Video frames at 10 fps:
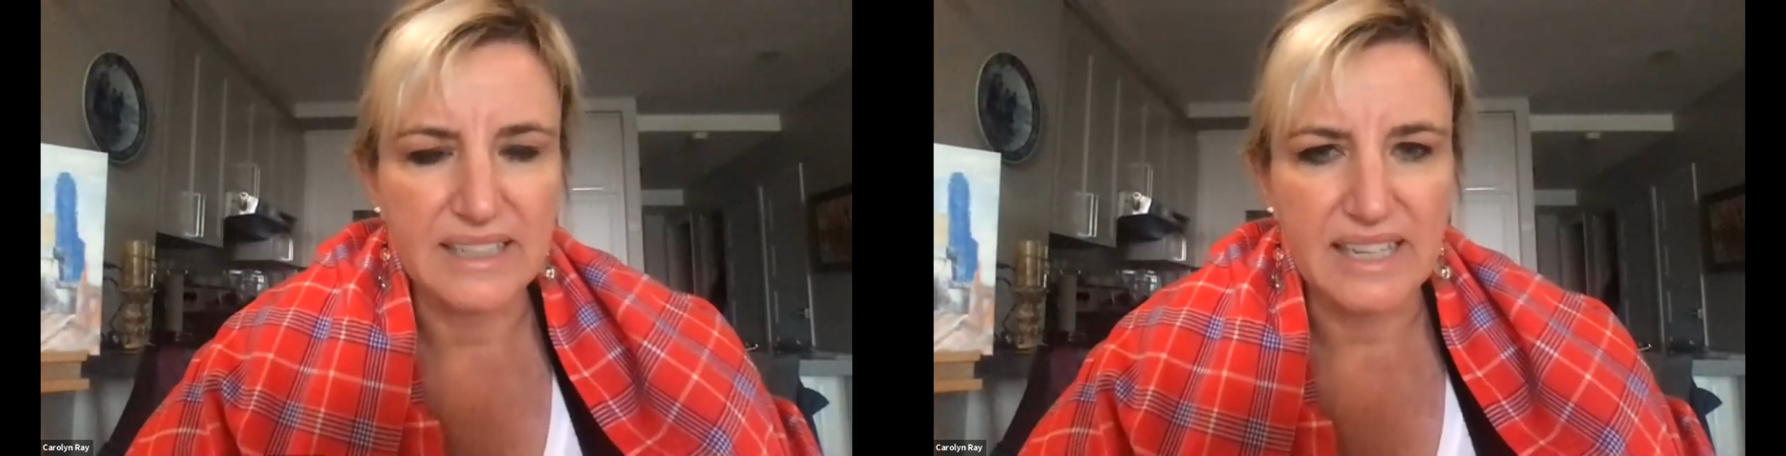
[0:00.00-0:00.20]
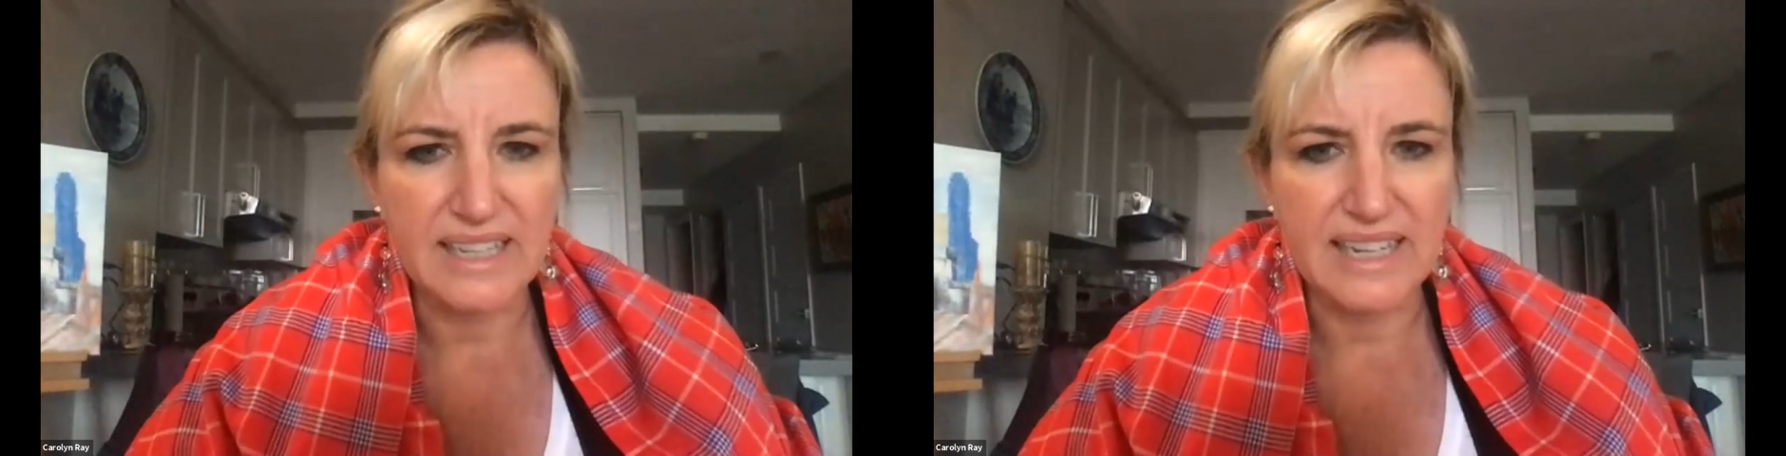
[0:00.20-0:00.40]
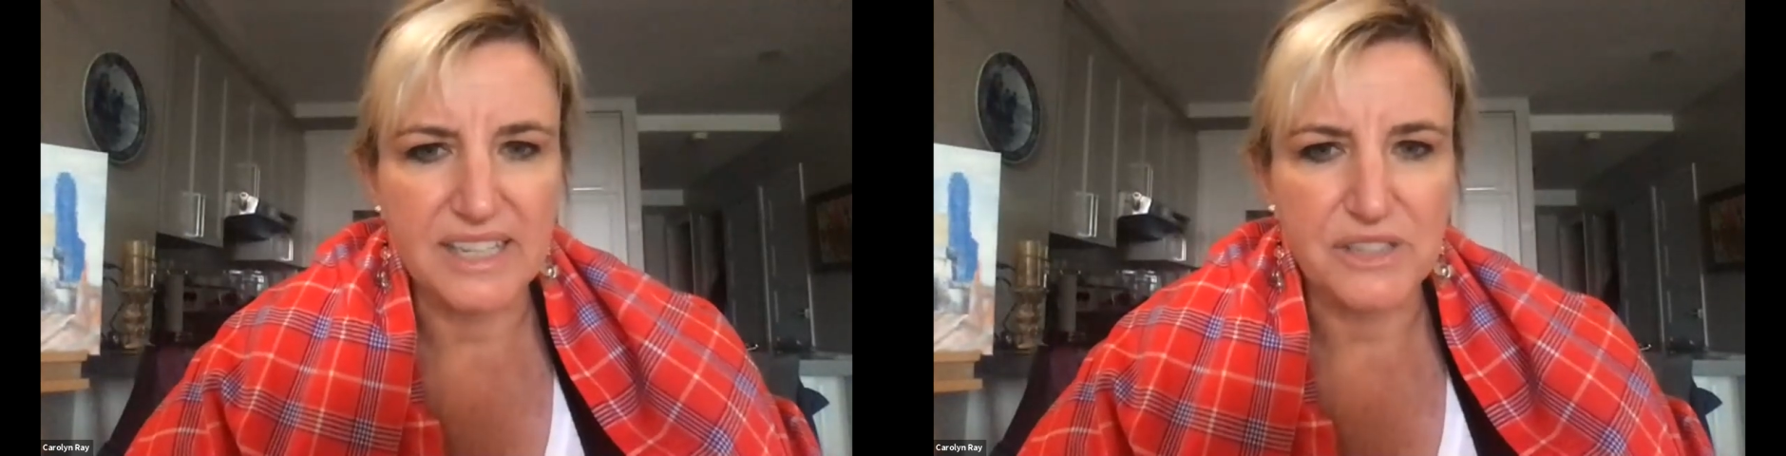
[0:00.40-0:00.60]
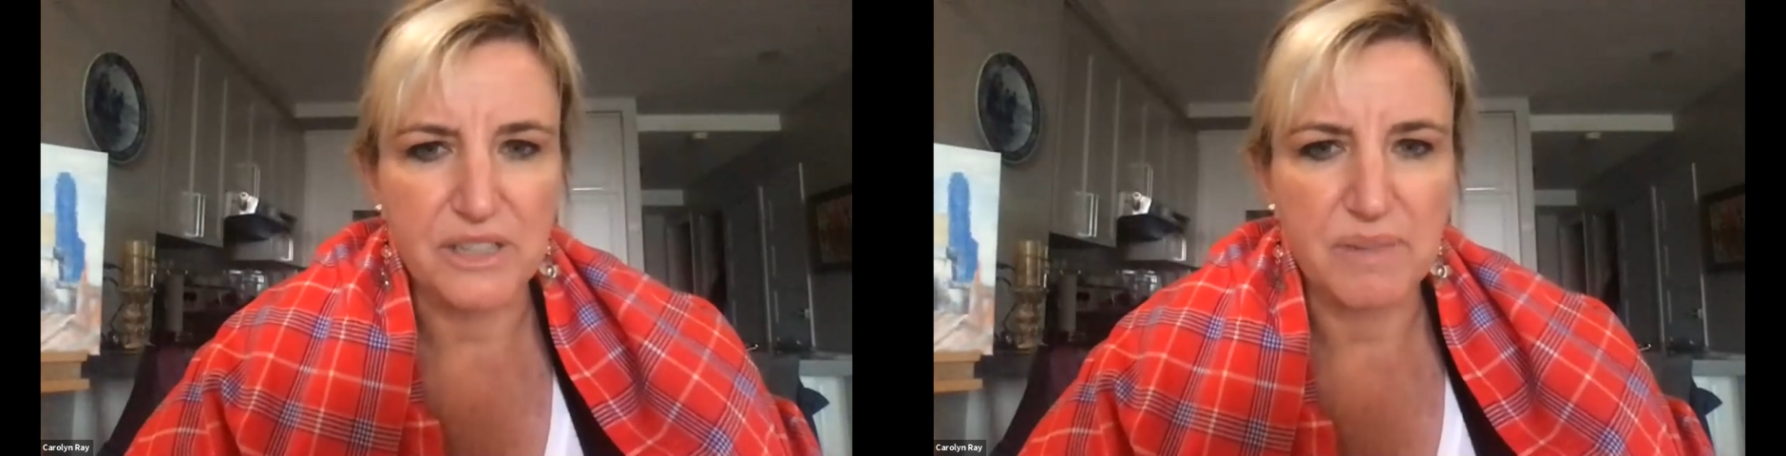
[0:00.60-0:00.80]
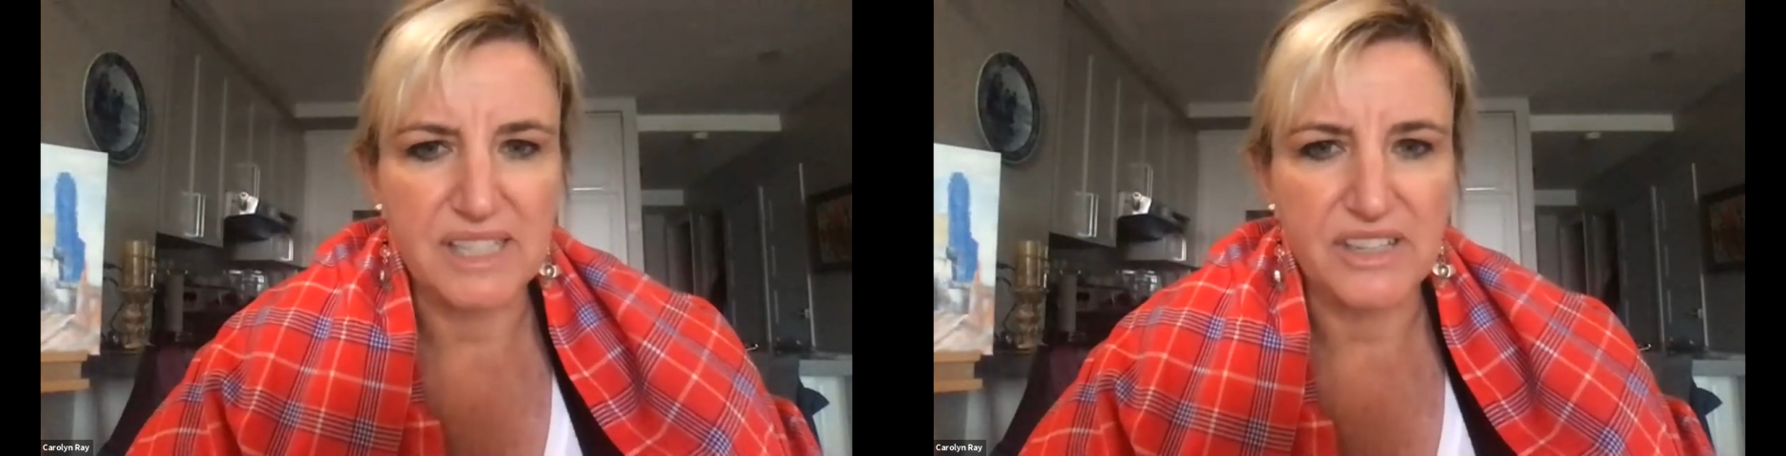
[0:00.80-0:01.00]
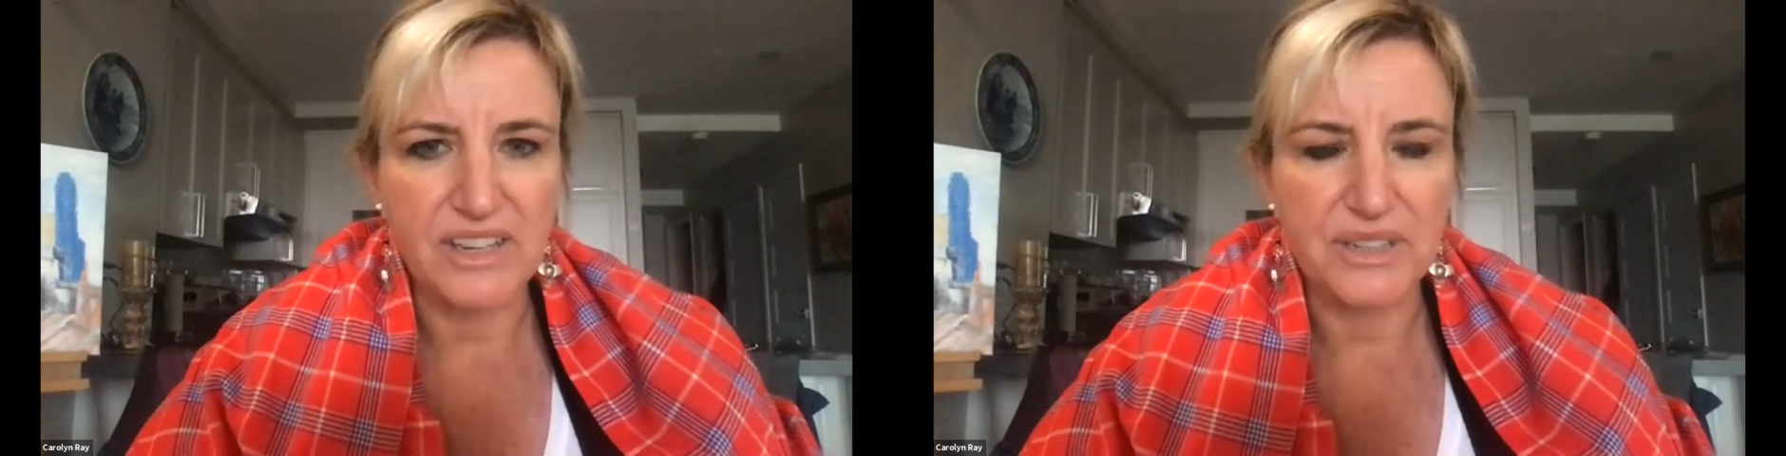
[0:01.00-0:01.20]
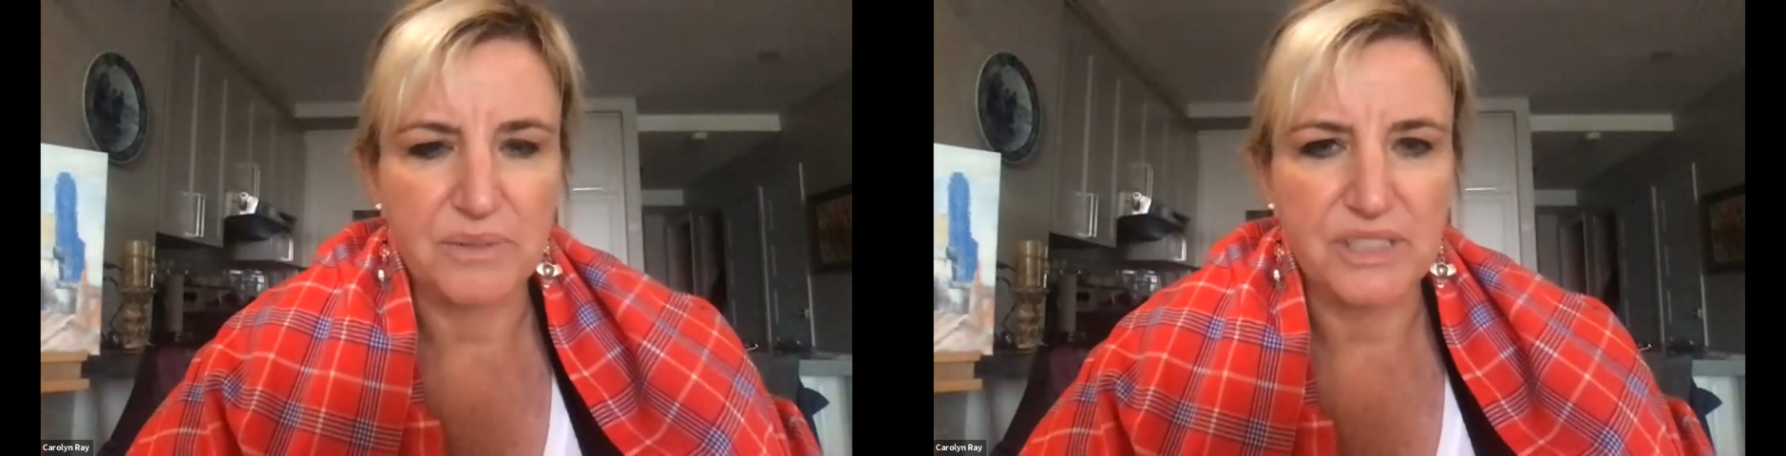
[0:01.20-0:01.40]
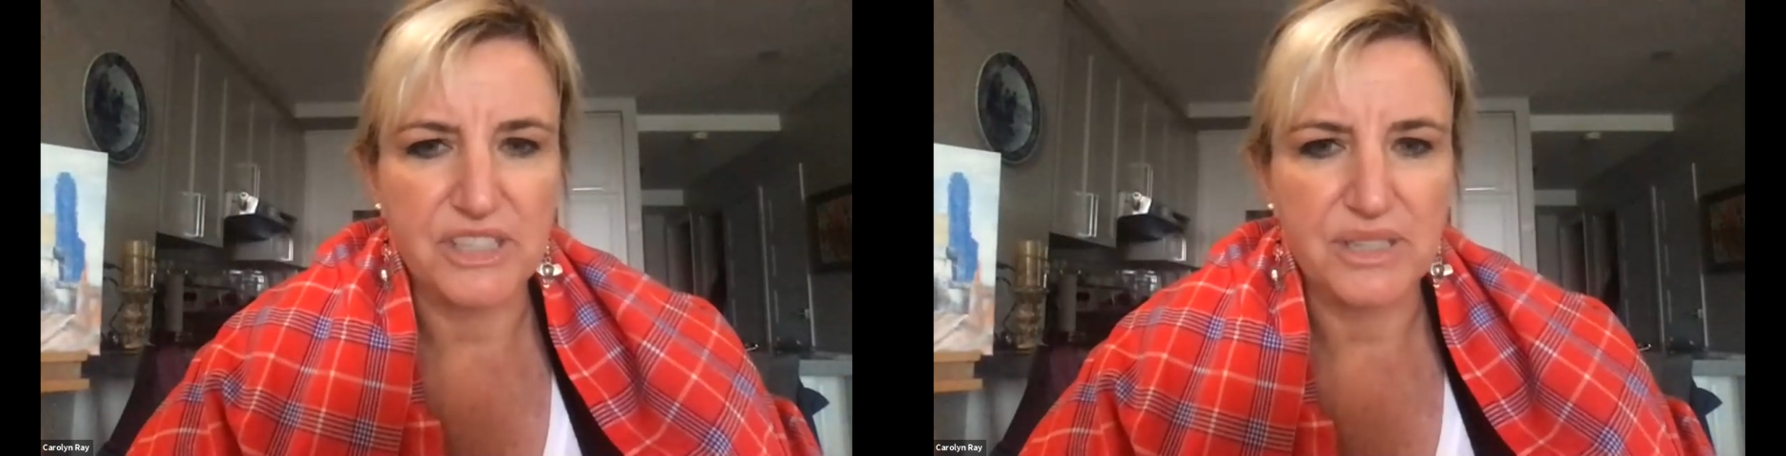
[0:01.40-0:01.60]
I took my daughter
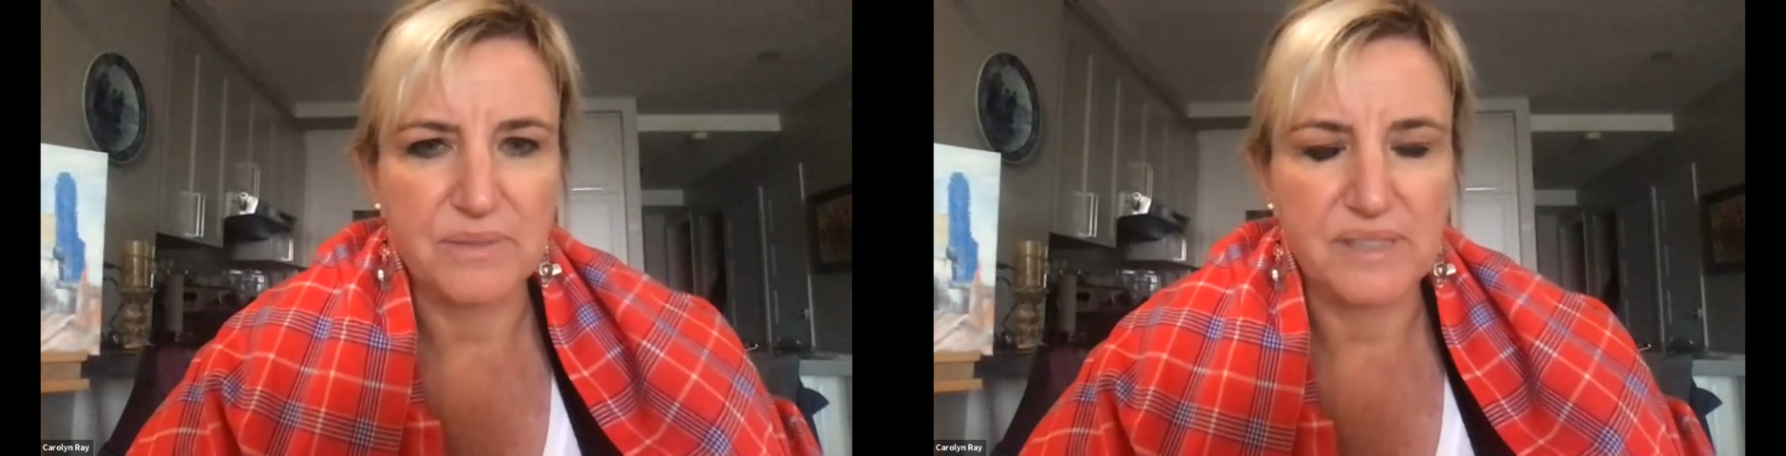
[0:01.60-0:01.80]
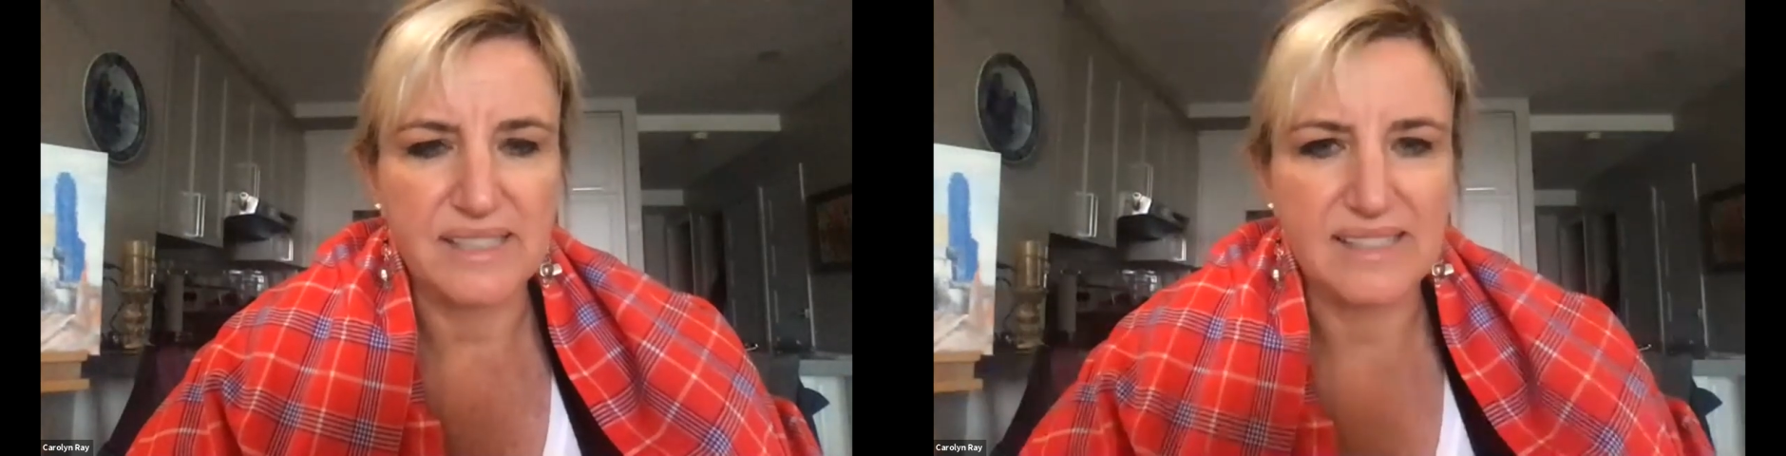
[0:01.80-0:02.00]
when she was